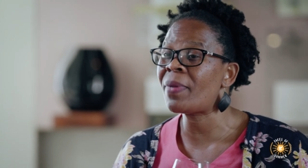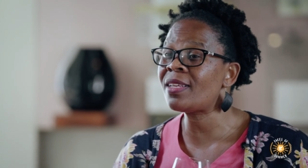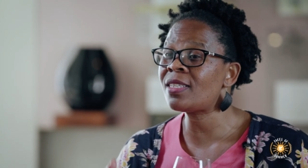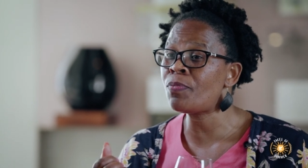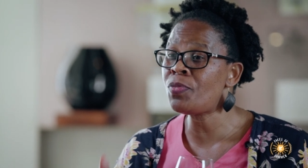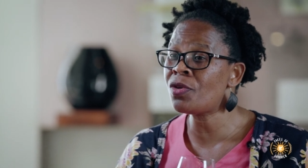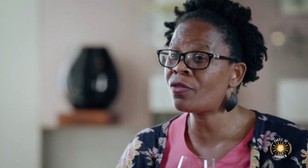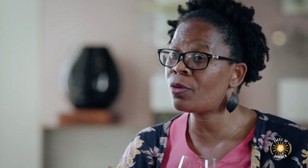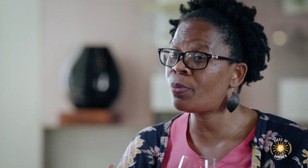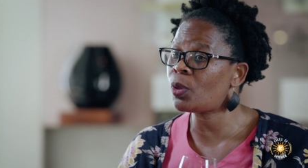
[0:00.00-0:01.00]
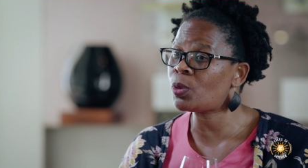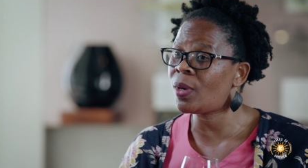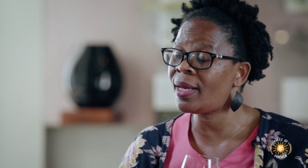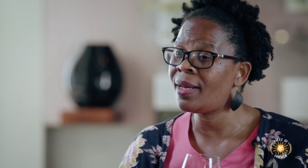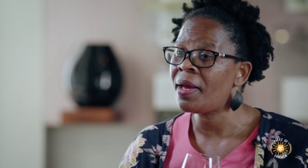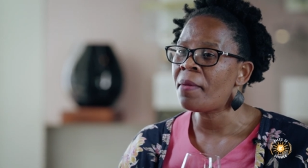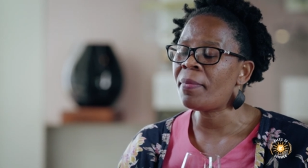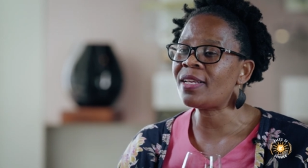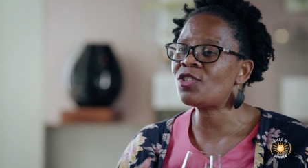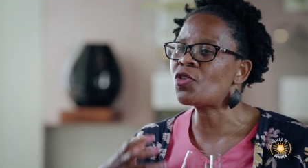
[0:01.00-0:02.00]
but it's a beautiful bold wine,
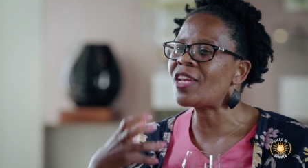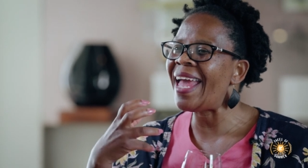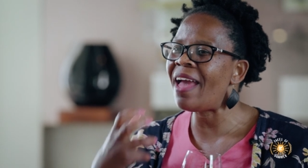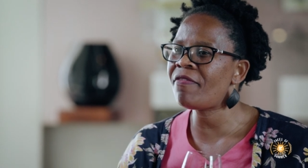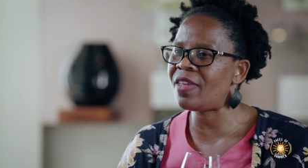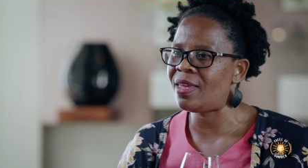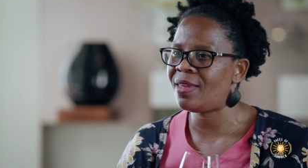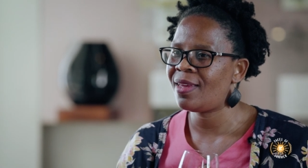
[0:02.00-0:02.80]
but it's not heavy.